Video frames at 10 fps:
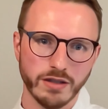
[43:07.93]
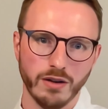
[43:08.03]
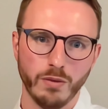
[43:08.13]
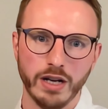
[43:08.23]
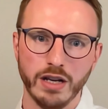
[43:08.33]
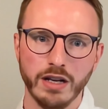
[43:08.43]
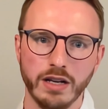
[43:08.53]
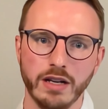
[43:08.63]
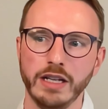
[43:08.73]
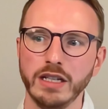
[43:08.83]
So where
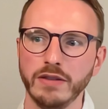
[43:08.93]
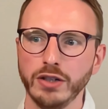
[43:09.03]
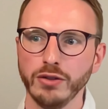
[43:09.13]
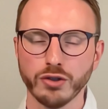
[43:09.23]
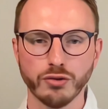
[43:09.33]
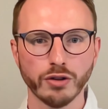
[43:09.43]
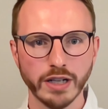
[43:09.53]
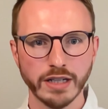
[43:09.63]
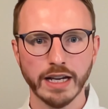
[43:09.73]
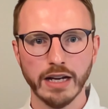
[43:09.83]
an individual
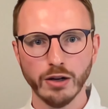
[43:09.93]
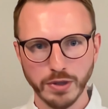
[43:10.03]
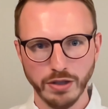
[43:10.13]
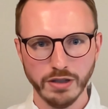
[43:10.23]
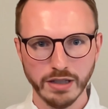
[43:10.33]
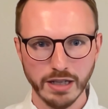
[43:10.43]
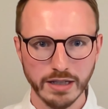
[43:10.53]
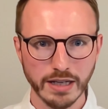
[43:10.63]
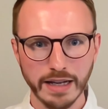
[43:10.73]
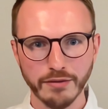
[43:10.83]
struggling to get an opportunity to
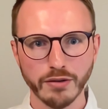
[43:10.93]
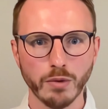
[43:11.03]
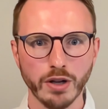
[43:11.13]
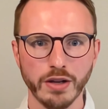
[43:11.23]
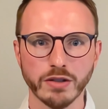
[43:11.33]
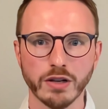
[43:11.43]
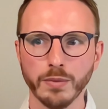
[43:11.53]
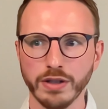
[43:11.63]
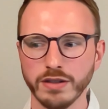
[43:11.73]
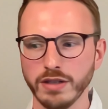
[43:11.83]
deliver on one of those
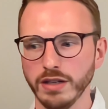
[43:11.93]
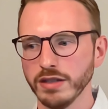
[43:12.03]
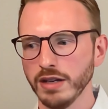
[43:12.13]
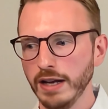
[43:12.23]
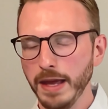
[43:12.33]
competencies,